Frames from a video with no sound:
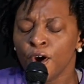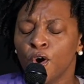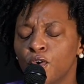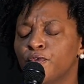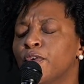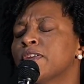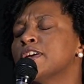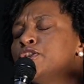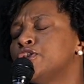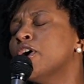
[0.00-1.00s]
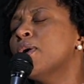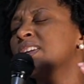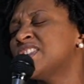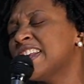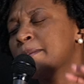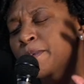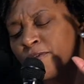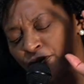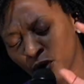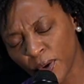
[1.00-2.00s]
who for the joy set
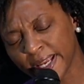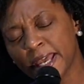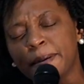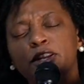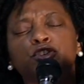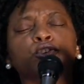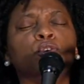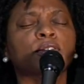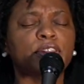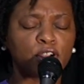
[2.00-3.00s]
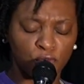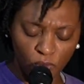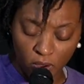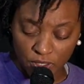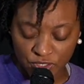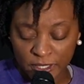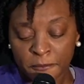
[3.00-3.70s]
before him endured the cross and